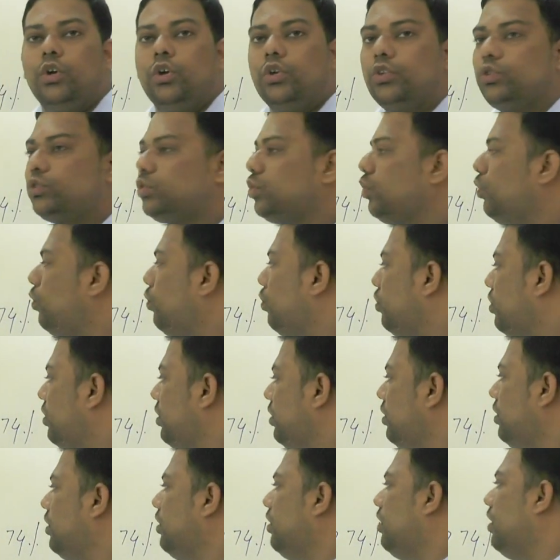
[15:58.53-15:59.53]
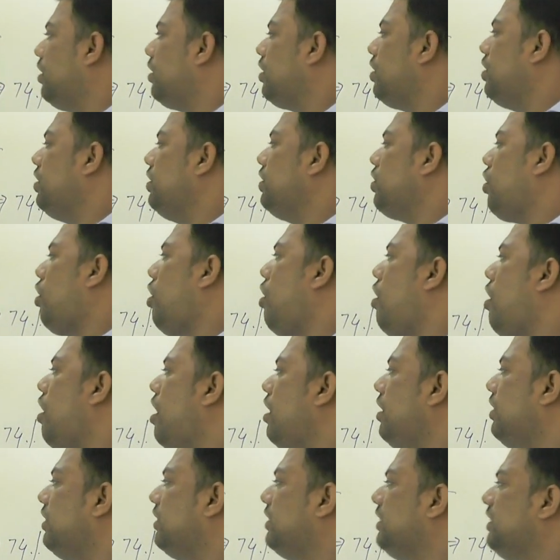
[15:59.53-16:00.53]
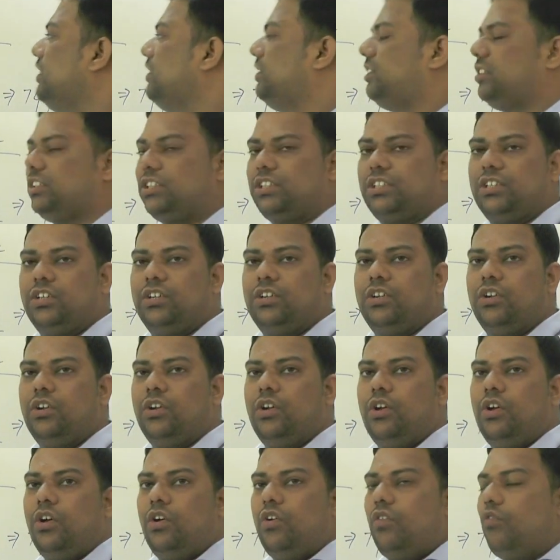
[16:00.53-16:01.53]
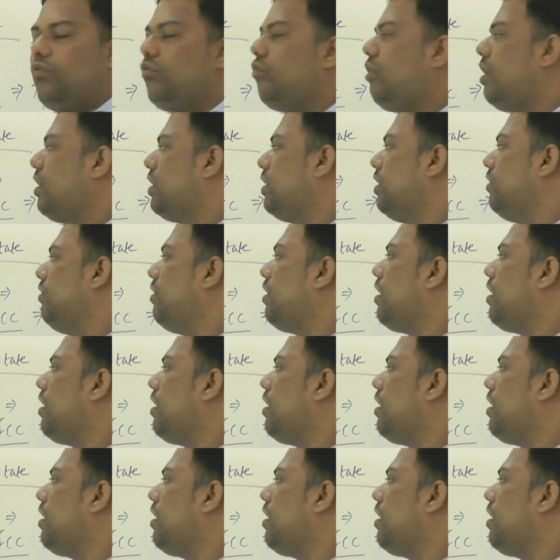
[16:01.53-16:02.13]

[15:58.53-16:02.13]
So here in all these, whatever